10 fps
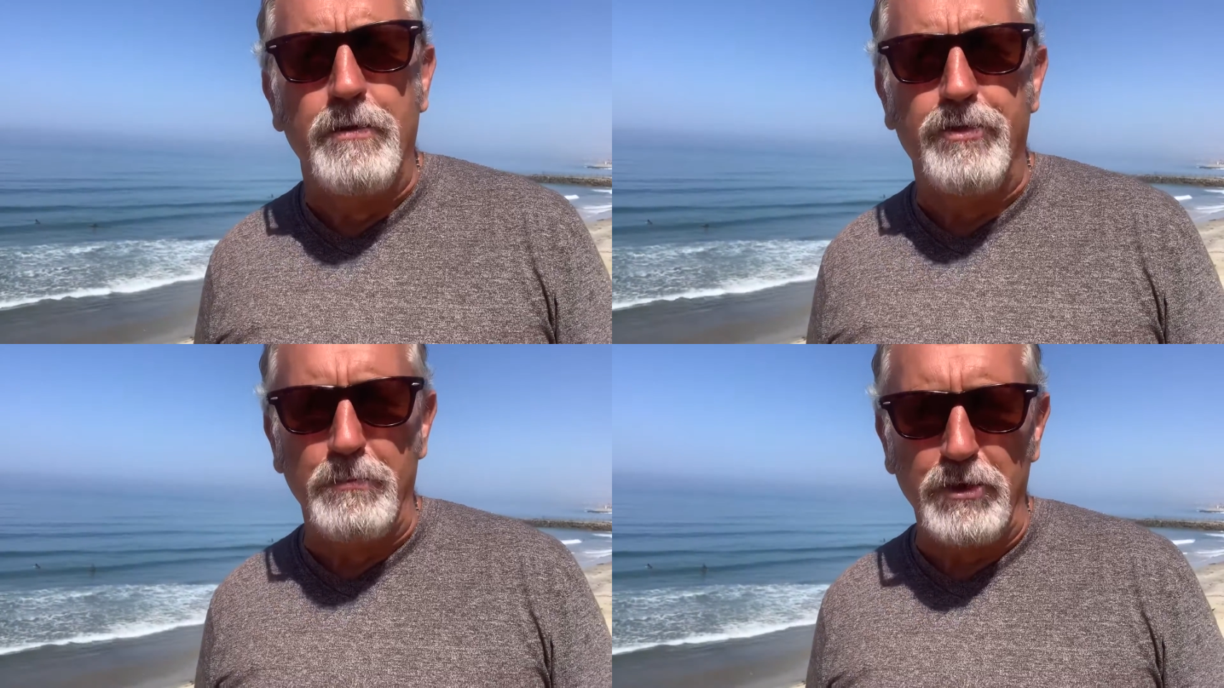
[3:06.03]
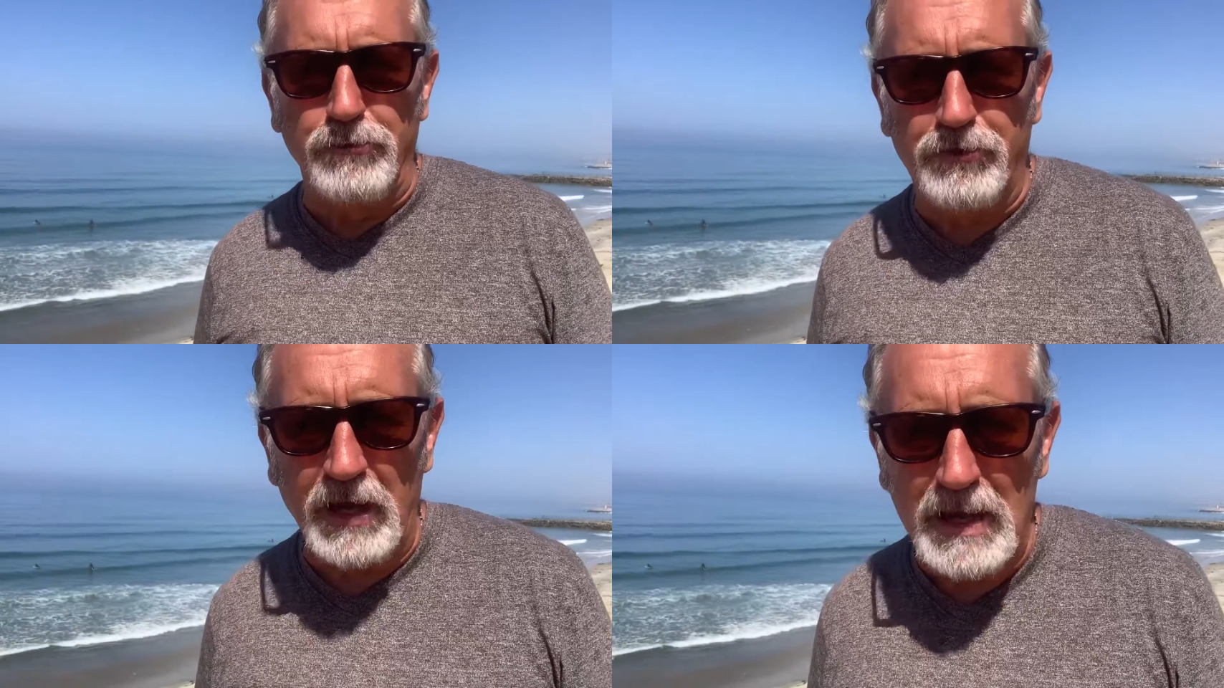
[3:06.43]
the
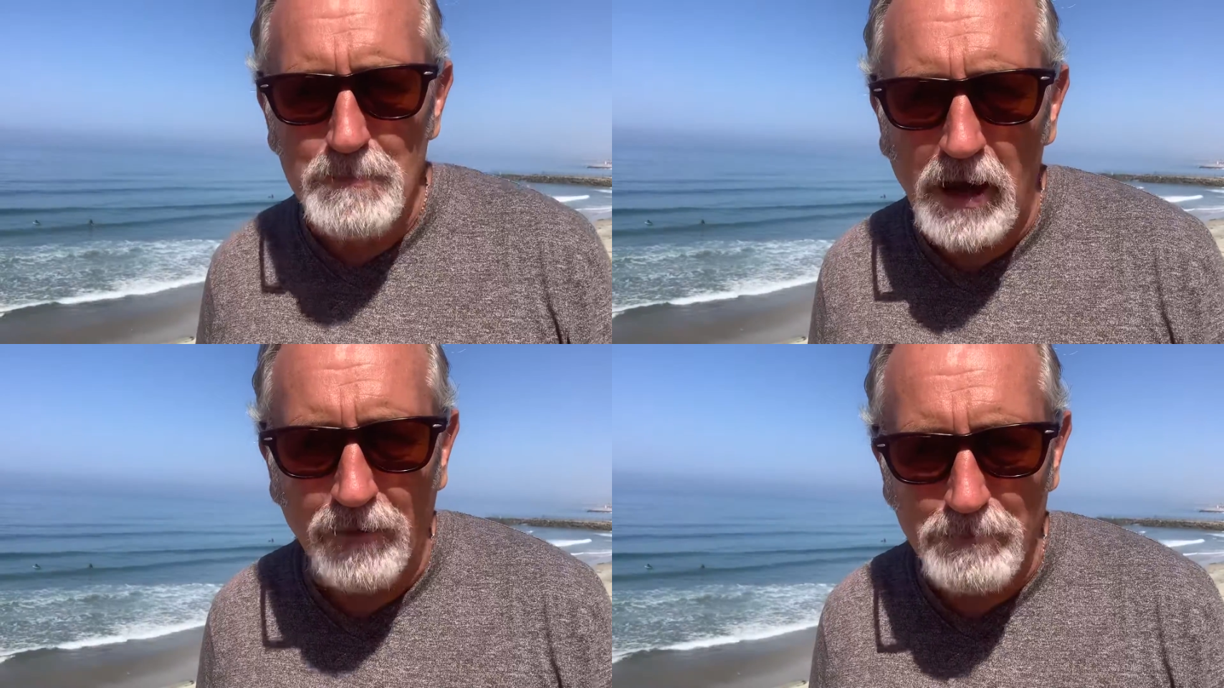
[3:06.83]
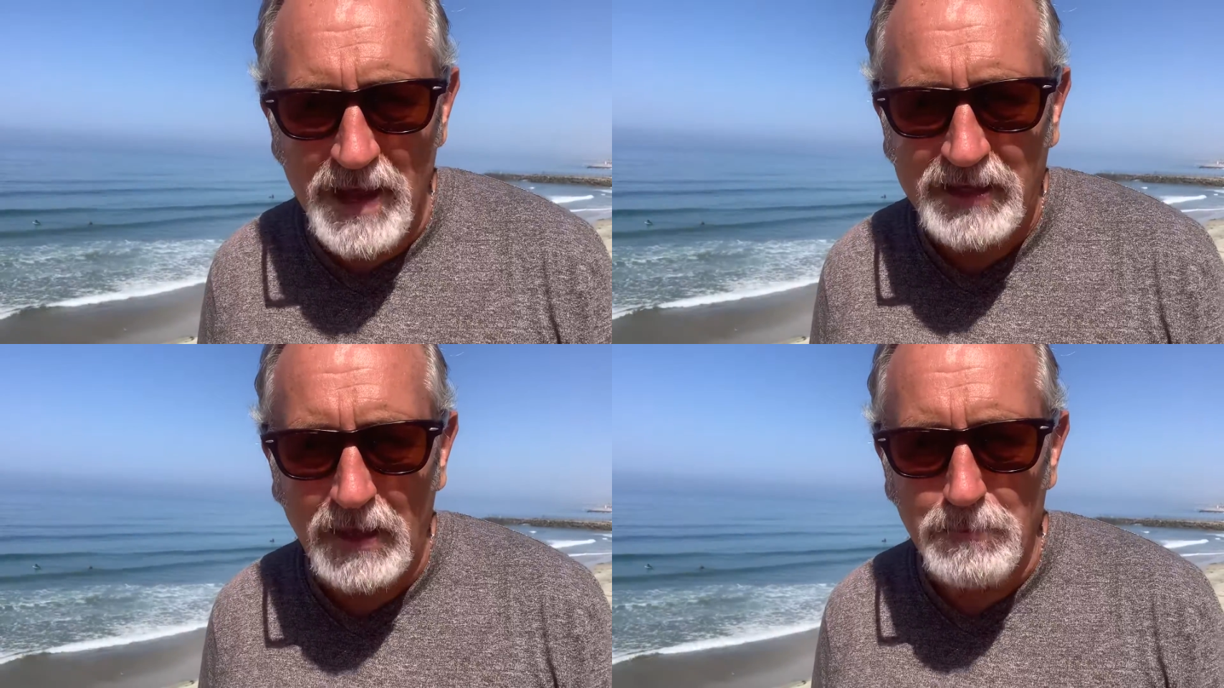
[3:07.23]
Museum of
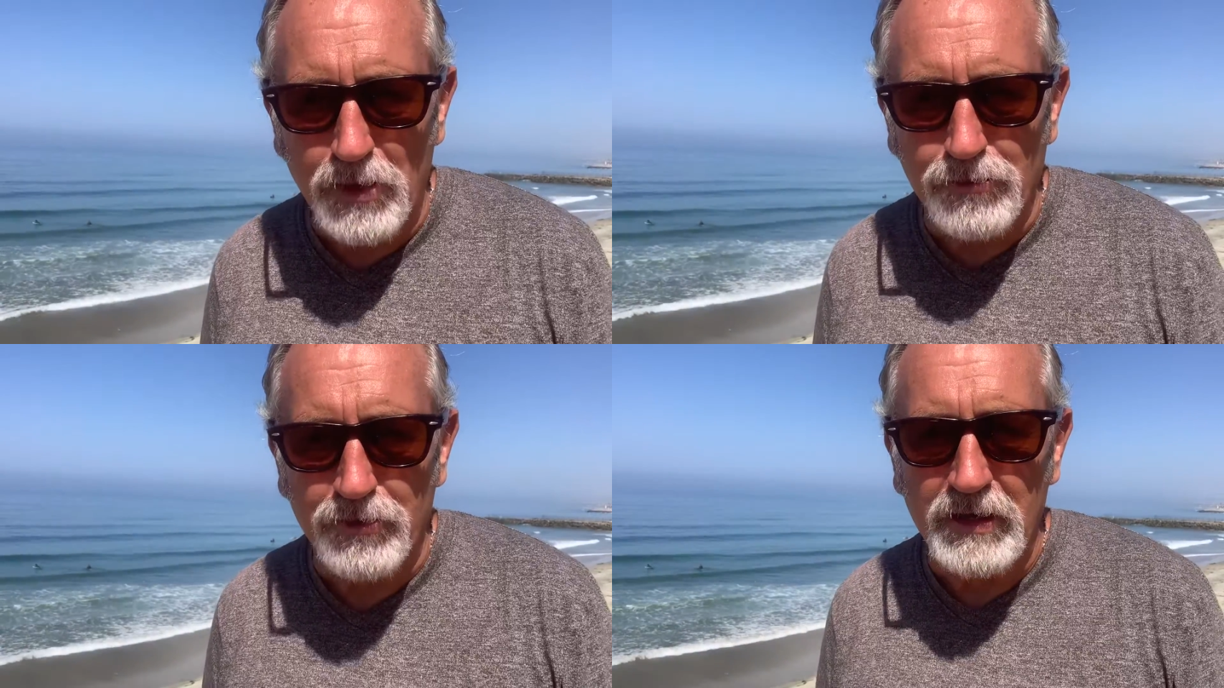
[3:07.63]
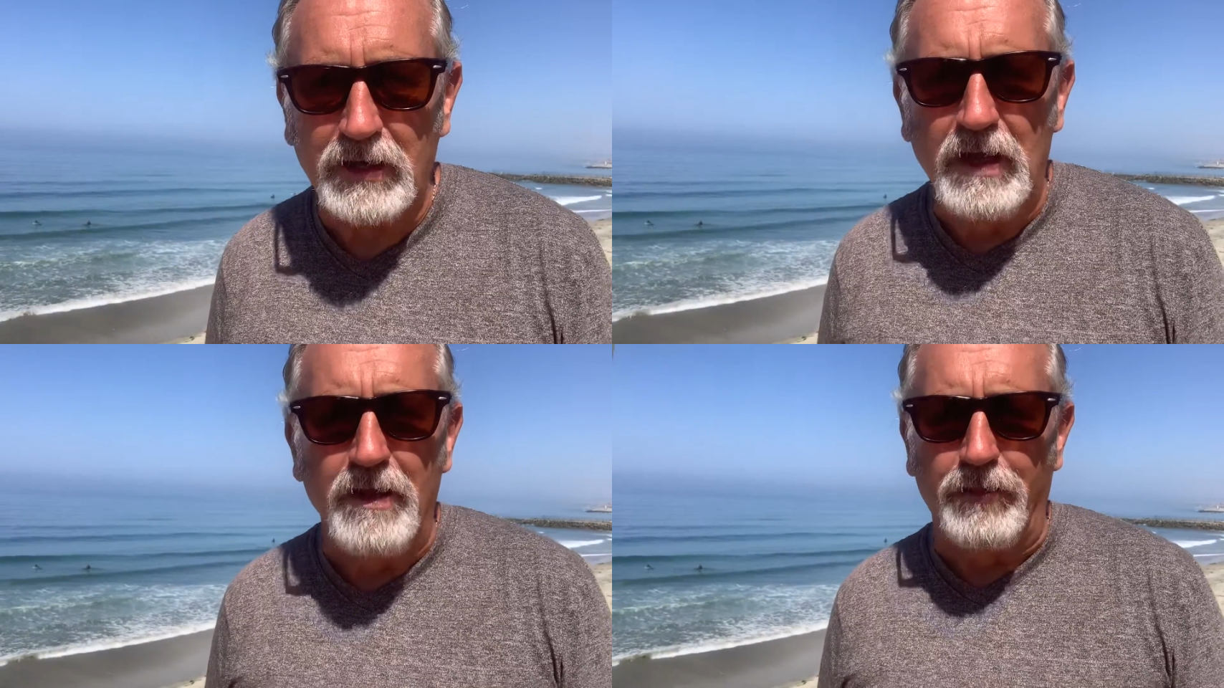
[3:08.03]
Making Music,
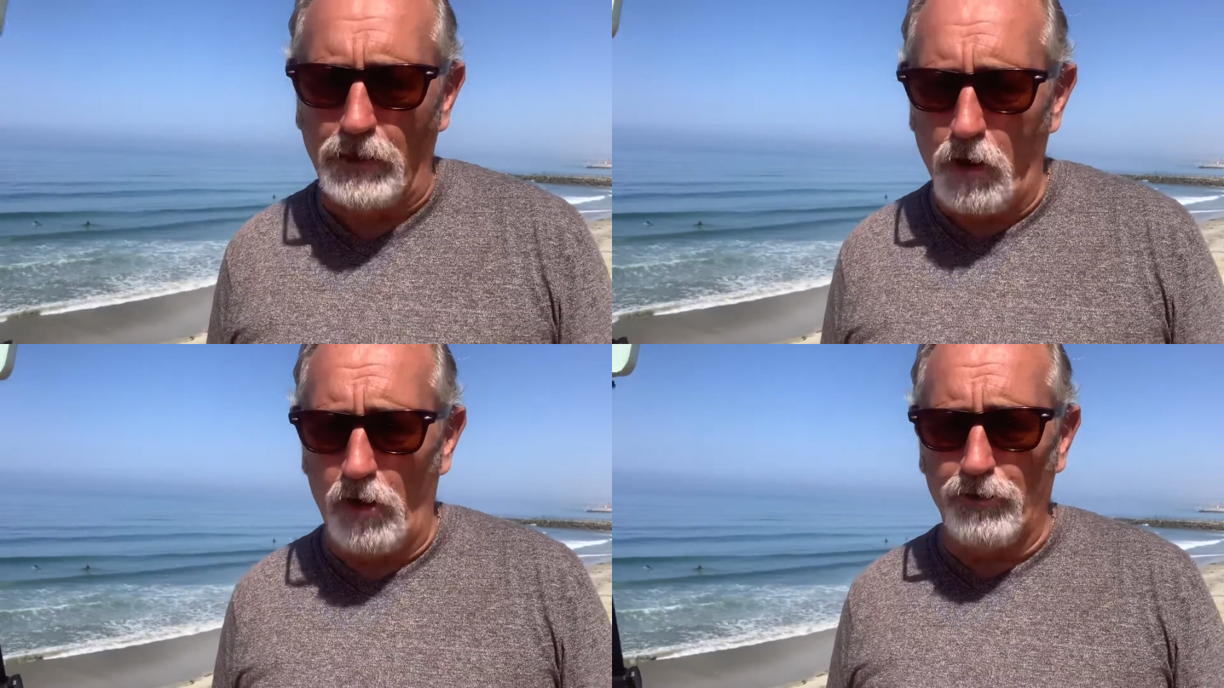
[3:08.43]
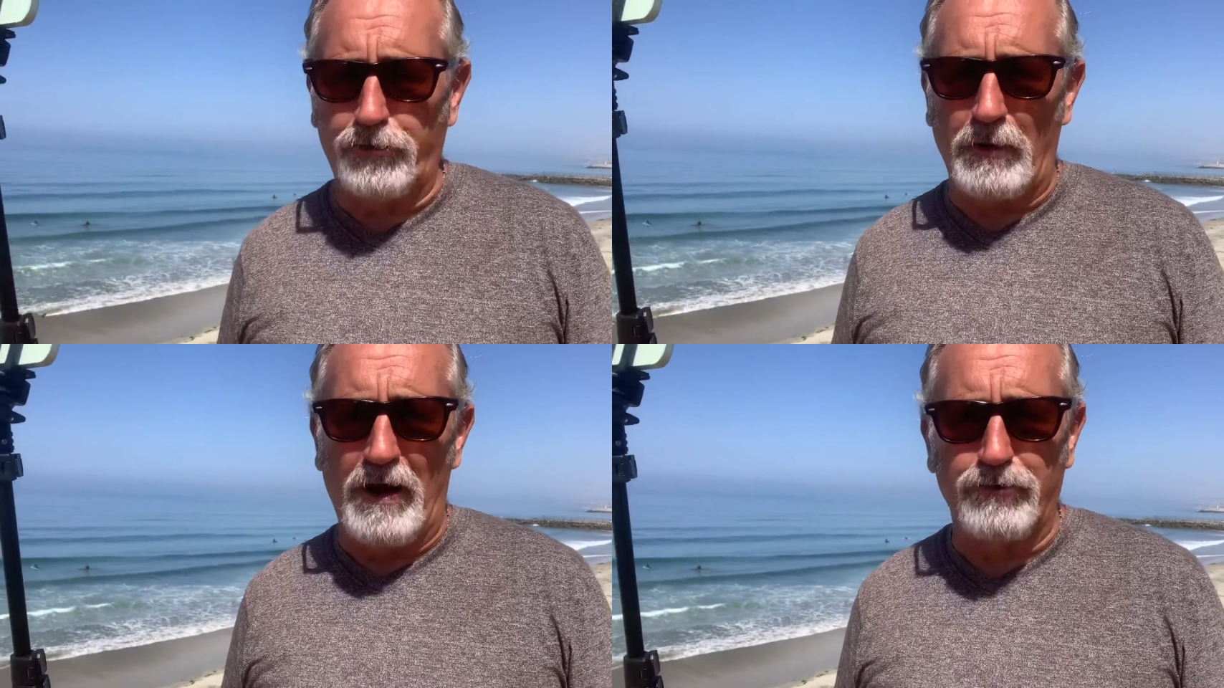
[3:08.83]
the Karl
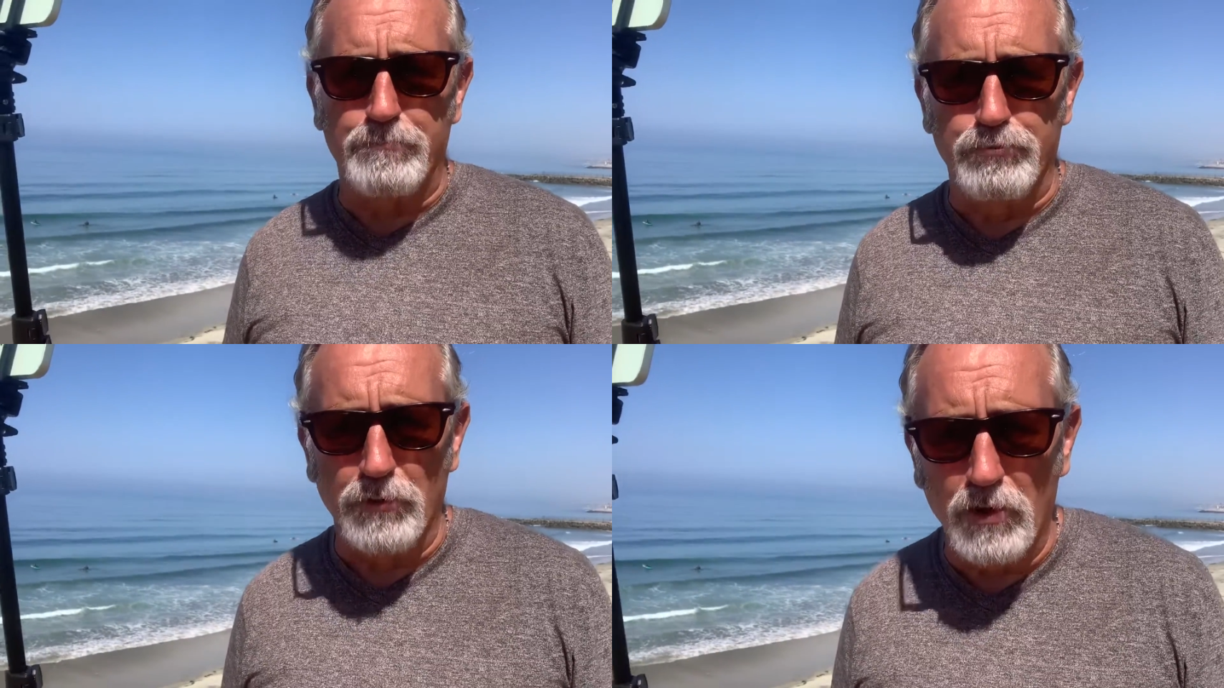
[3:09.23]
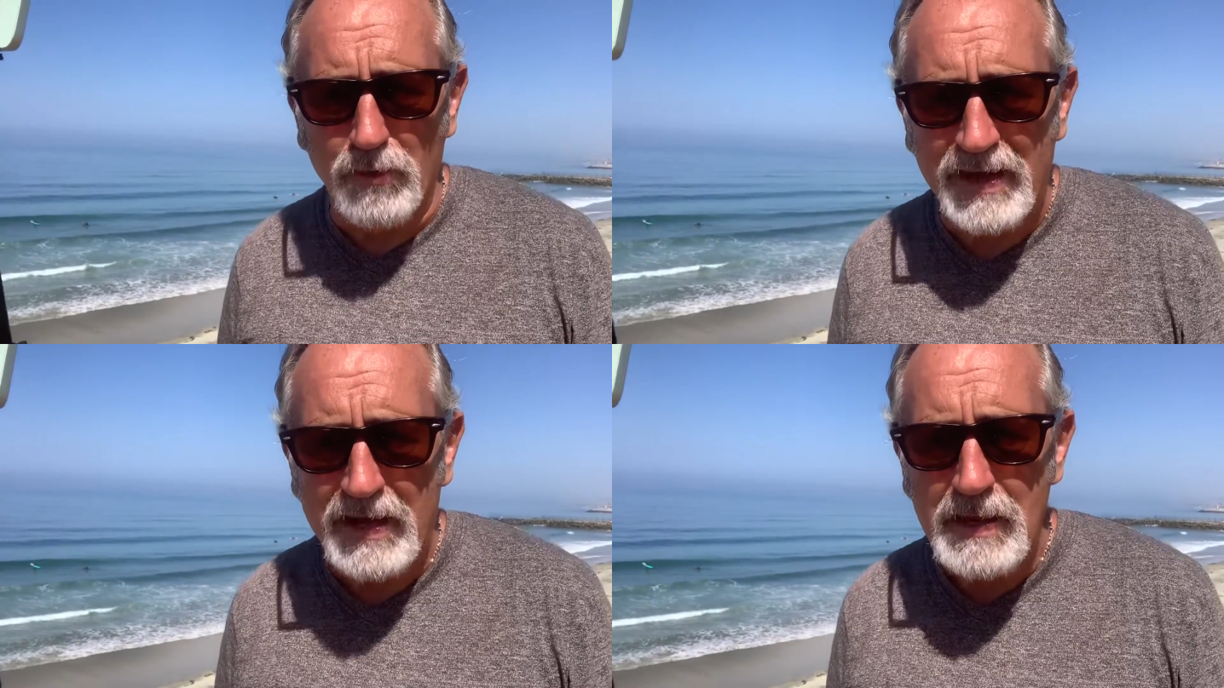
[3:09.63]
Strauss
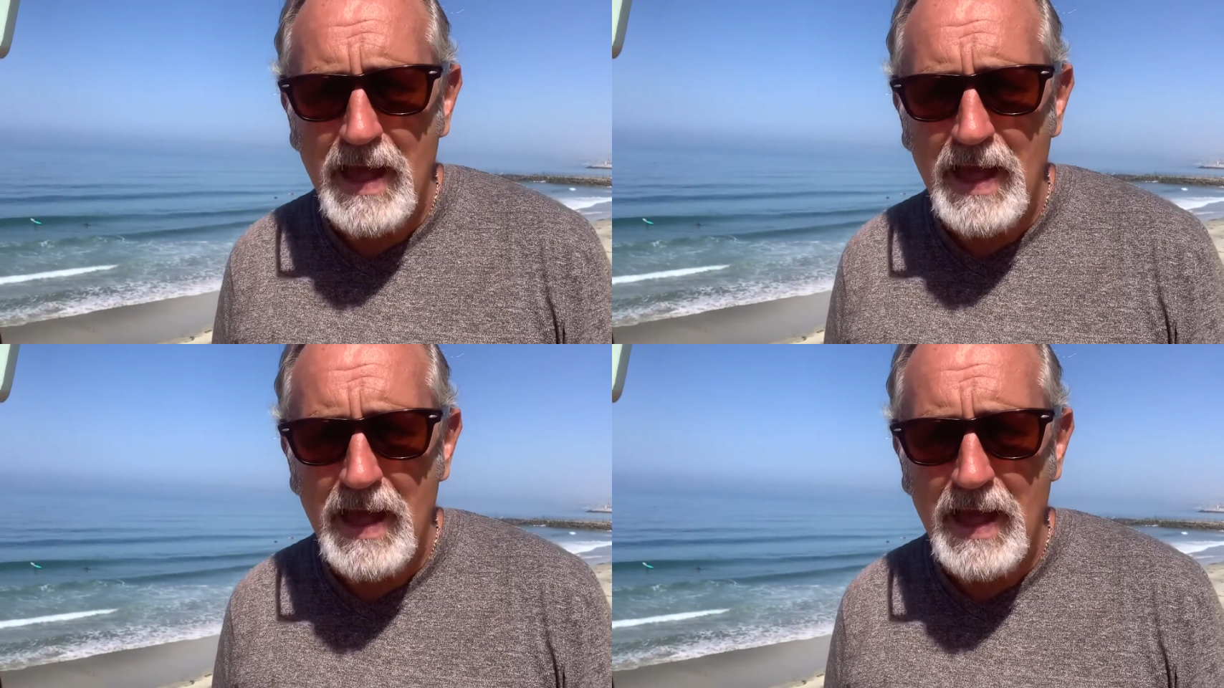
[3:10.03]
Brewery,